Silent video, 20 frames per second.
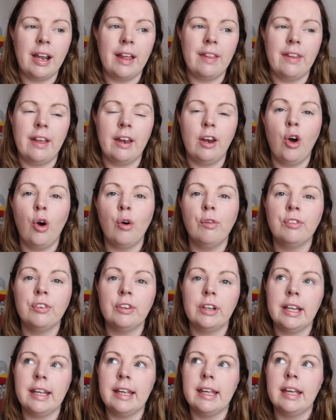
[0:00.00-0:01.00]
And then
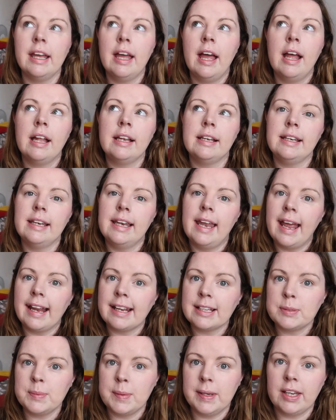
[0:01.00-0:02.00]
hopefully
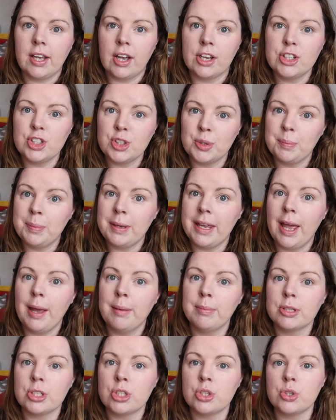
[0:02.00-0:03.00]
next week I should be
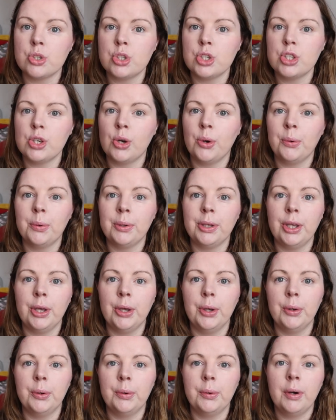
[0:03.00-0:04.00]
able to show
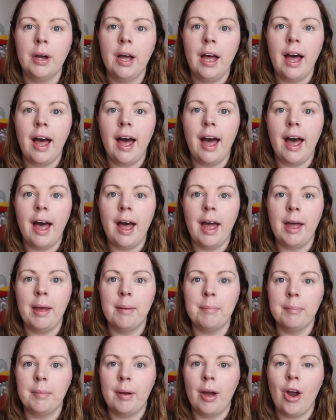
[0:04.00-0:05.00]
you
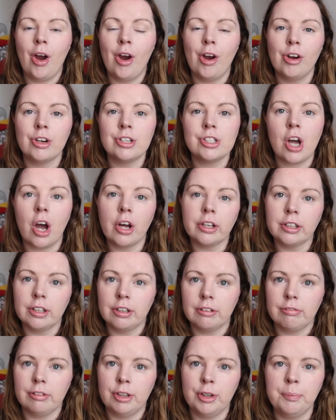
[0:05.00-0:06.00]
her
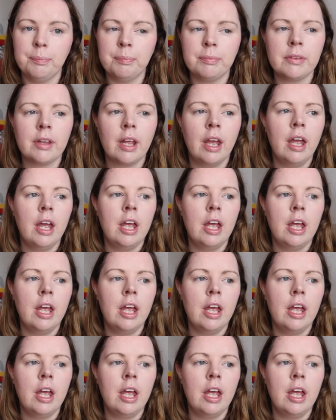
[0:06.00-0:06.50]
toddler room.